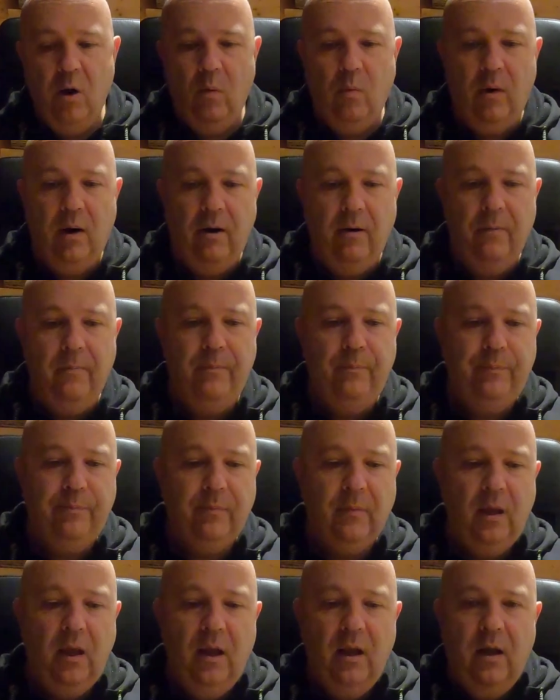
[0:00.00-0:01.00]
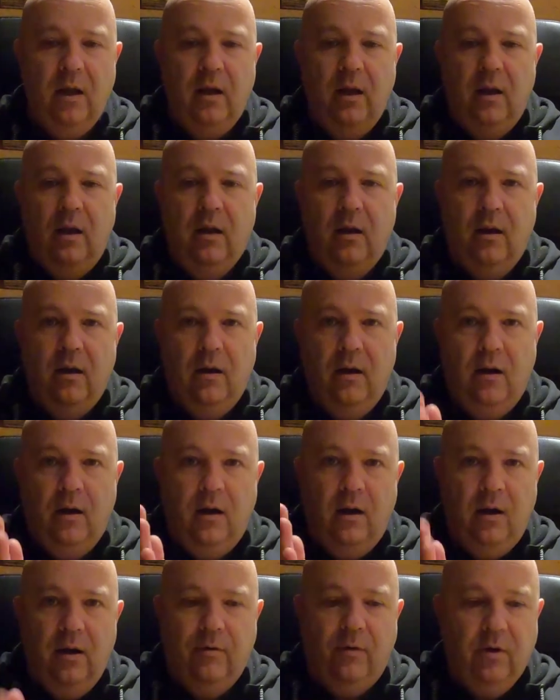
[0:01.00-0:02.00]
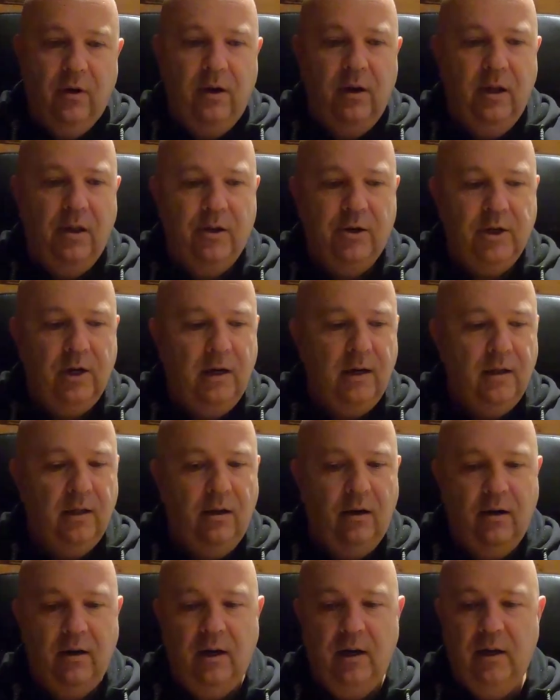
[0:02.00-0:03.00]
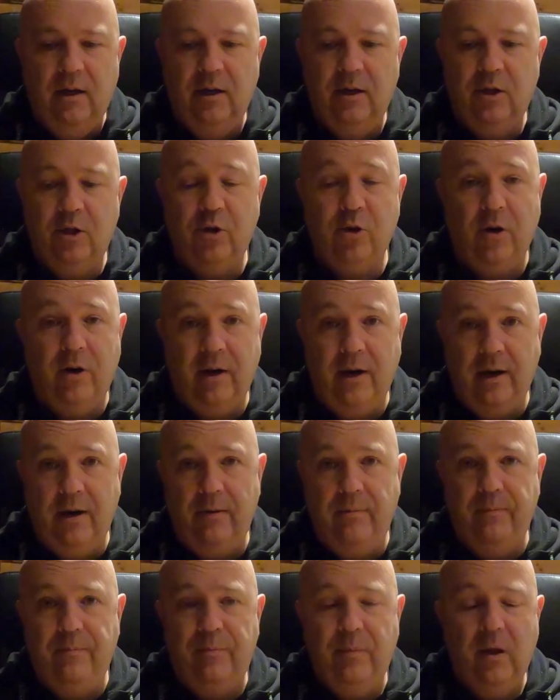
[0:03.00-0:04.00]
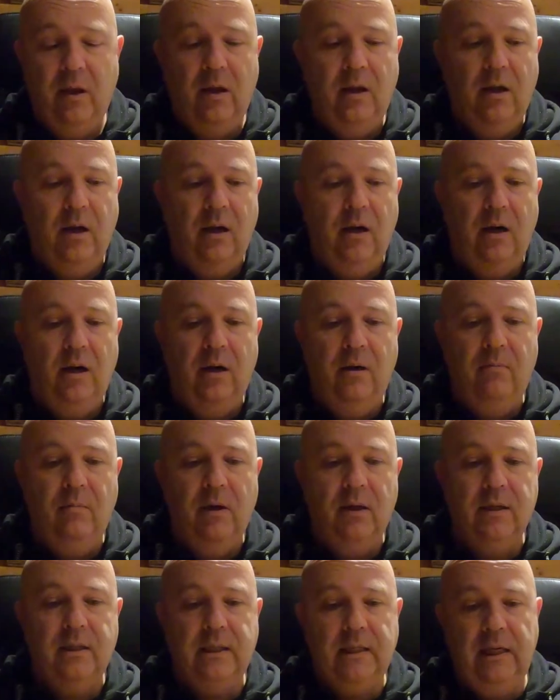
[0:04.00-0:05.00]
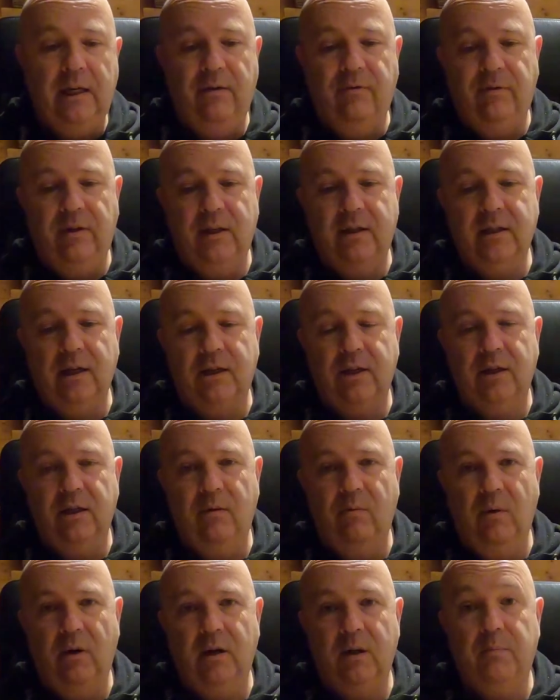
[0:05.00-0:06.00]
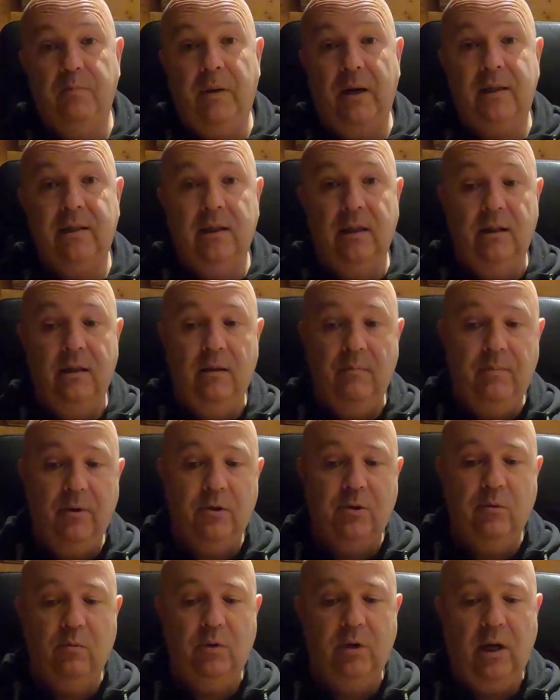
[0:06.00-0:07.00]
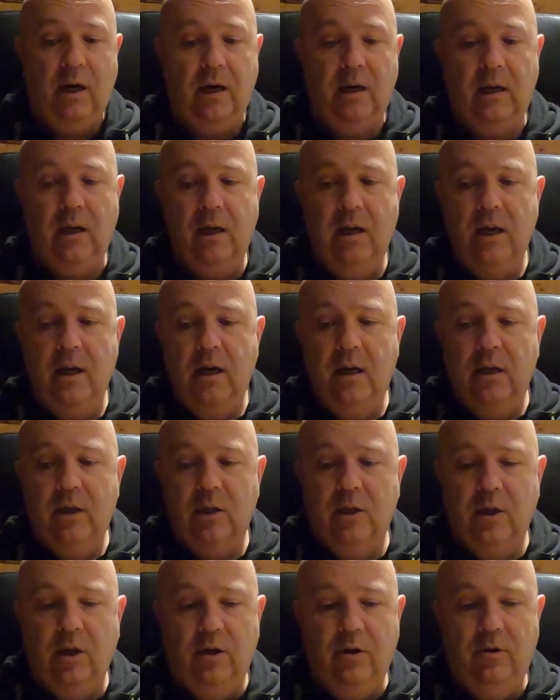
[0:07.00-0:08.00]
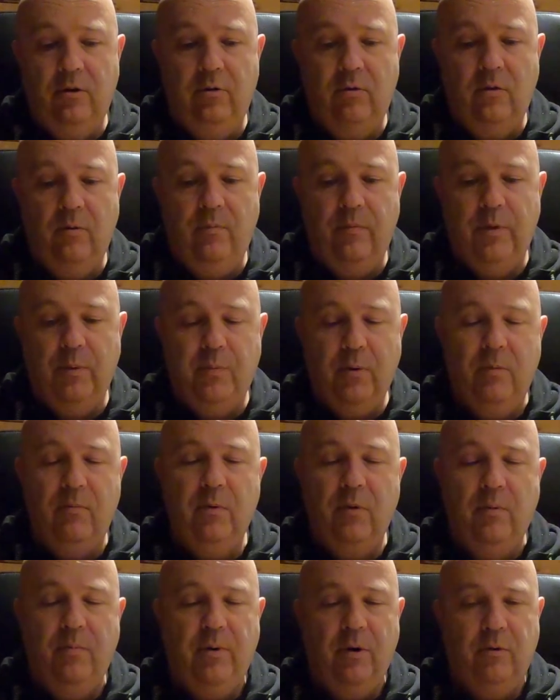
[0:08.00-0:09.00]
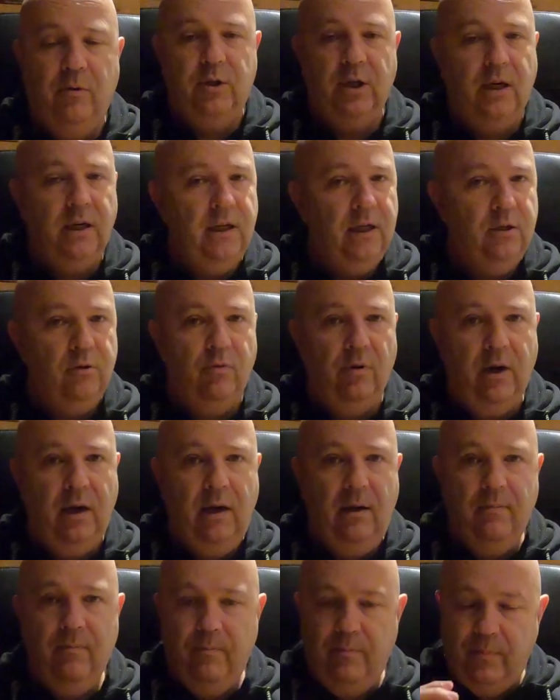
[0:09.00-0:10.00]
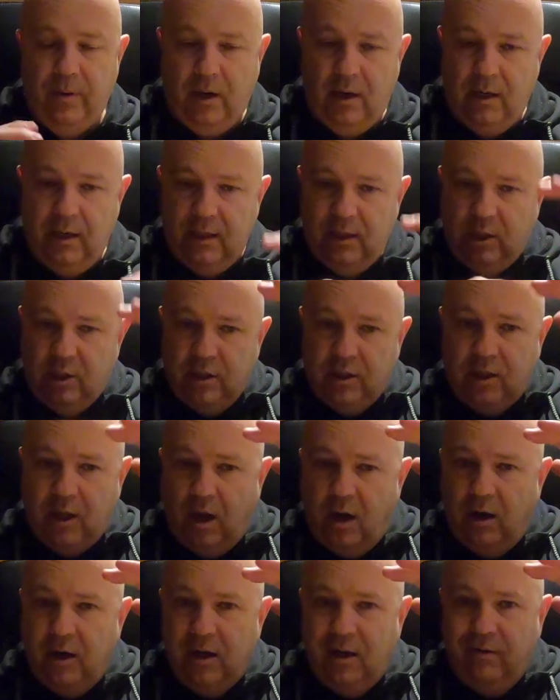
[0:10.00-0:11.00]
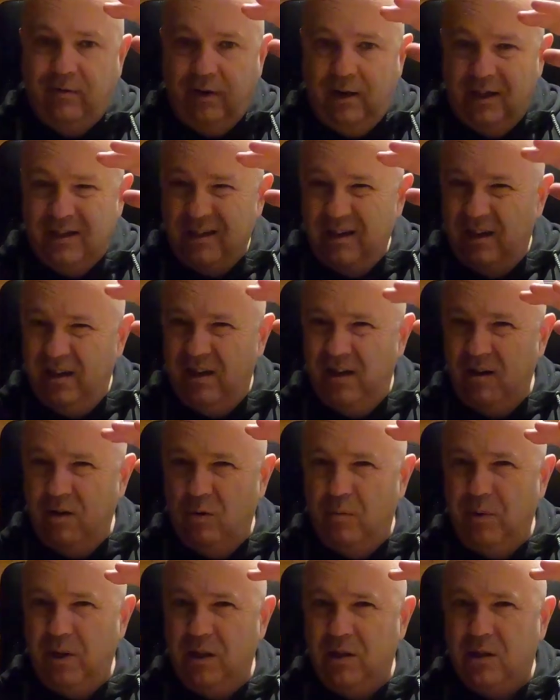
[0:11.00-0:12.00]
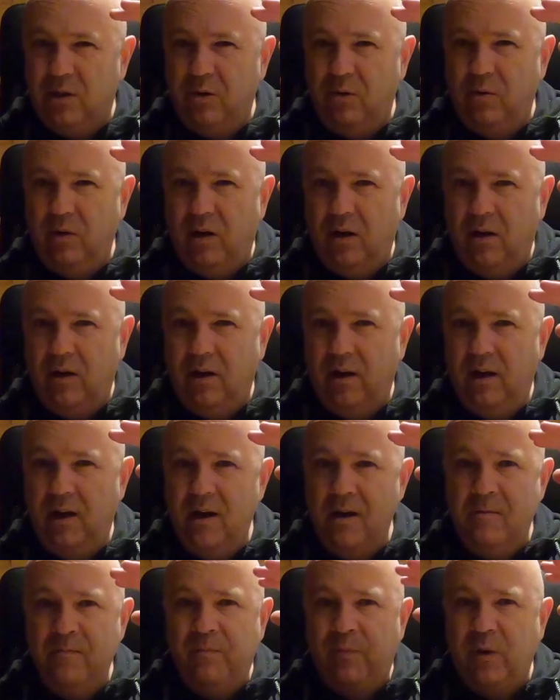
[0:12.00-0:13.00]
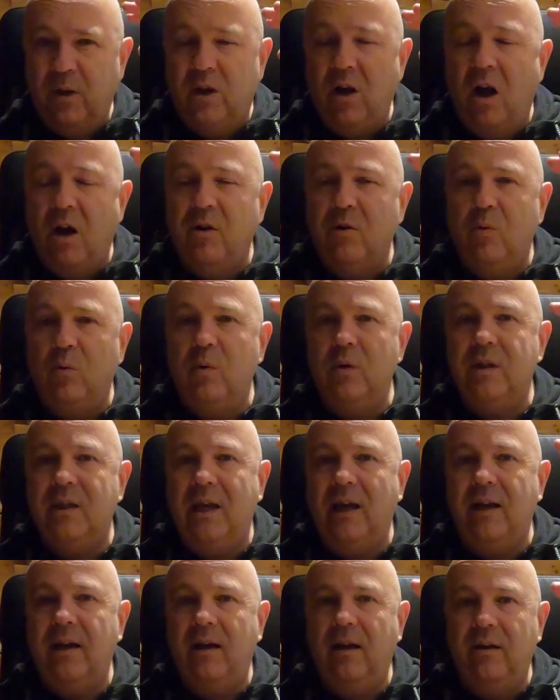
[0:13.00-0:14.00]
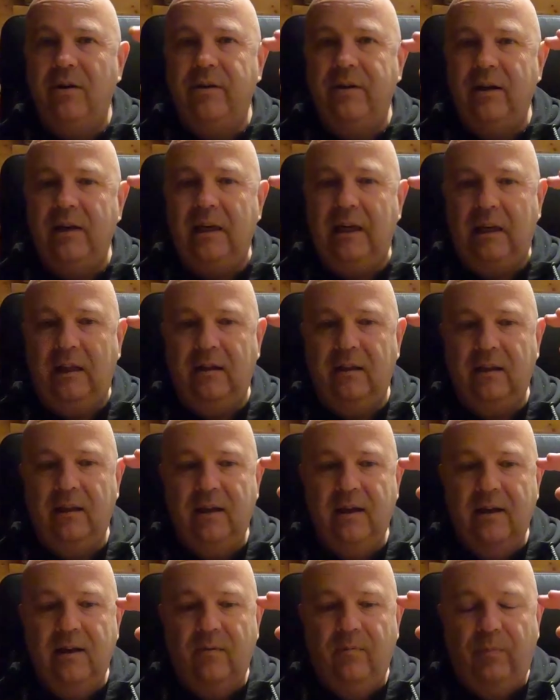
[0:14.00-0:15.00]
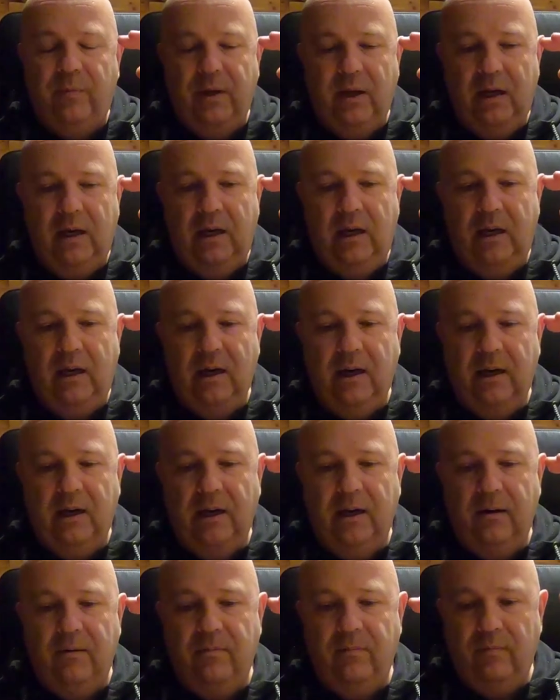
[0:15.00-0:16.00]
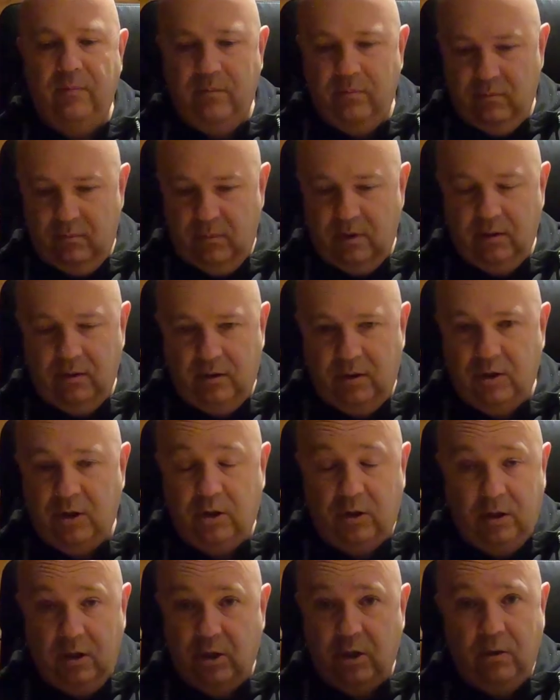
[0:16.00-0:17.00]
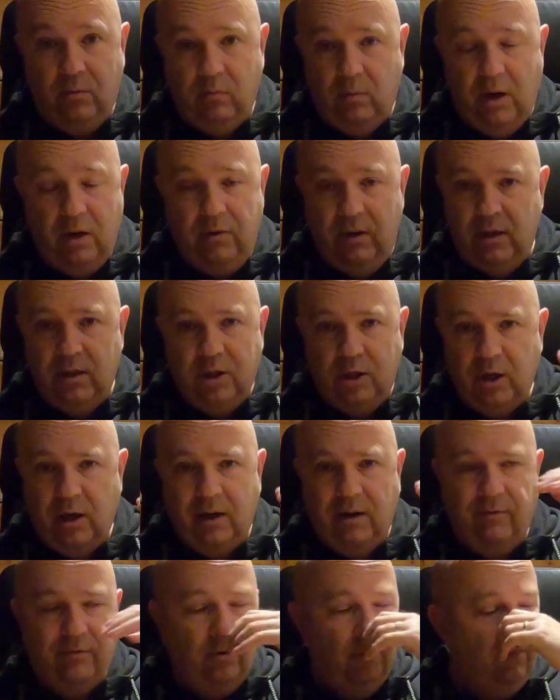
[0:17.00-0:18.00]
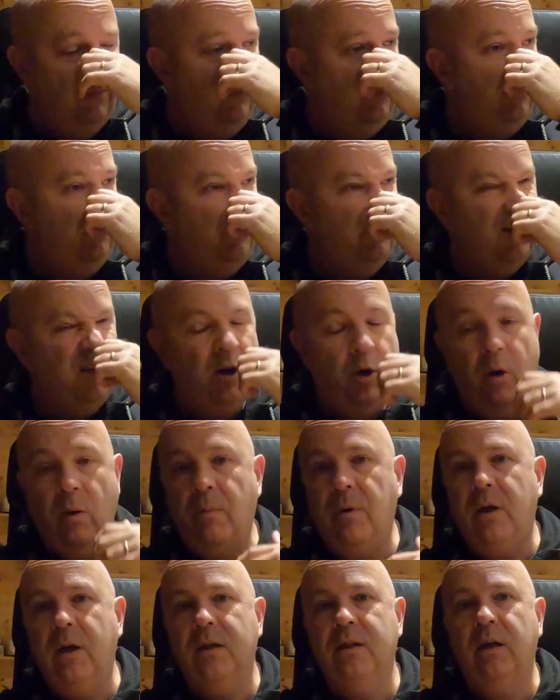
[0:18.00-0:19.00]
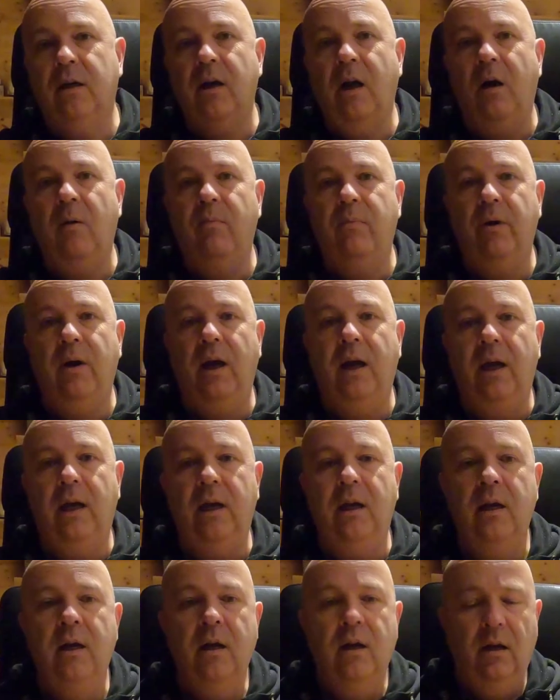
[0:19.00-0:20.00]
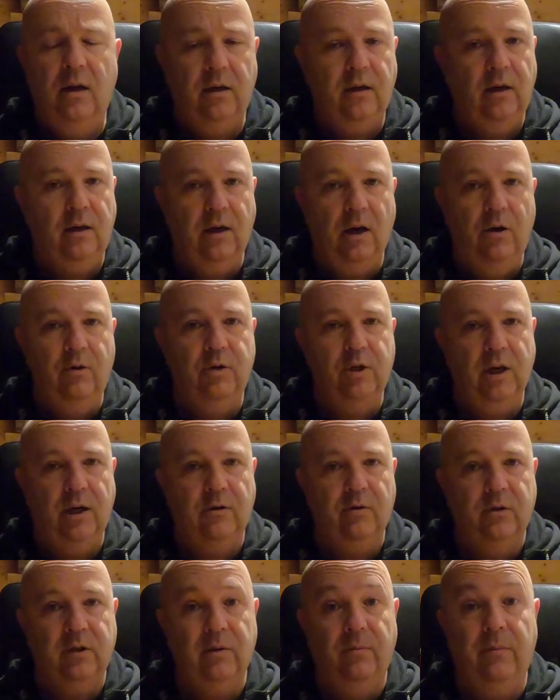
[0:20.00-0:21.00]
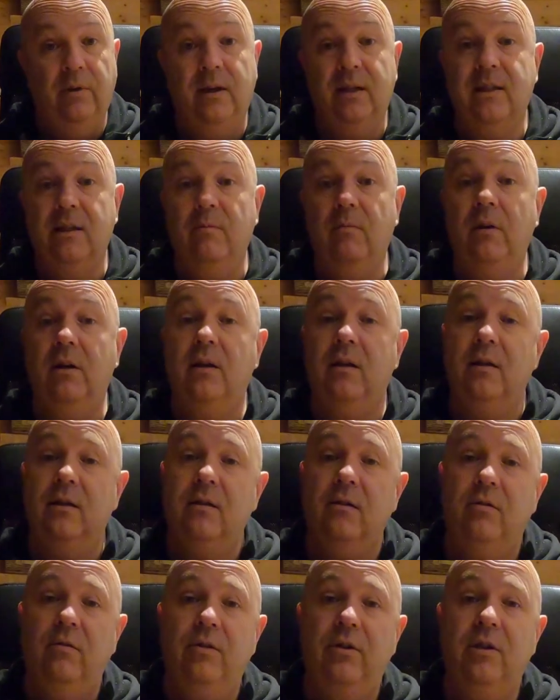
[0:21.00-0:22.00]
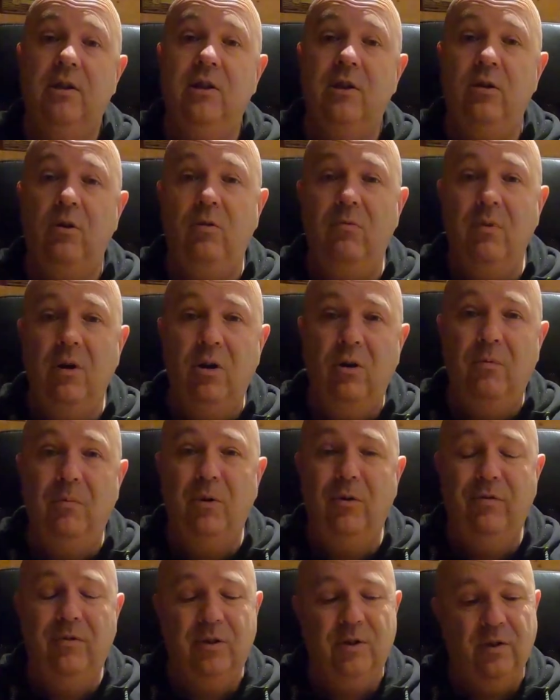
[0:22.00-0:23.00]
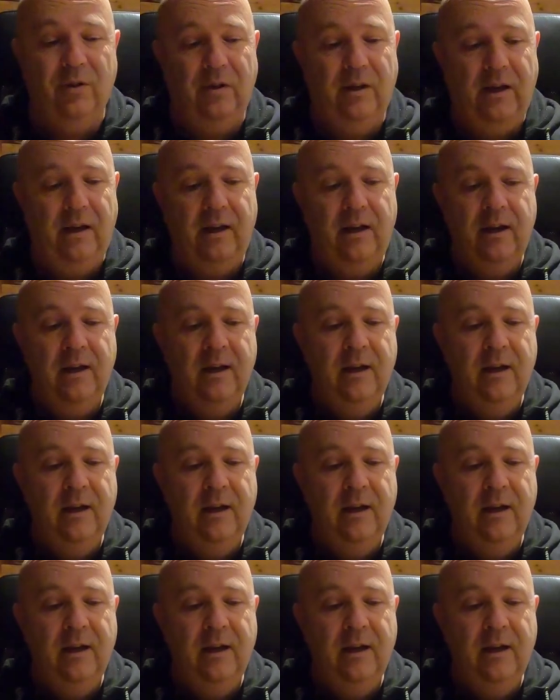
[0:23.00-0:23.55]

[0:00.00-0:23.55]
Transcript: Well, I've got another jack that I'm going to try out and see if this actually works better than the bottle jack. So the problem with jack is great, but it's just the height of it is a little bit too high. You can't always get it underneath the where you need to jack it from. So, and because I can't put like a Kojak or something similar, because I've got the two motor movers on there.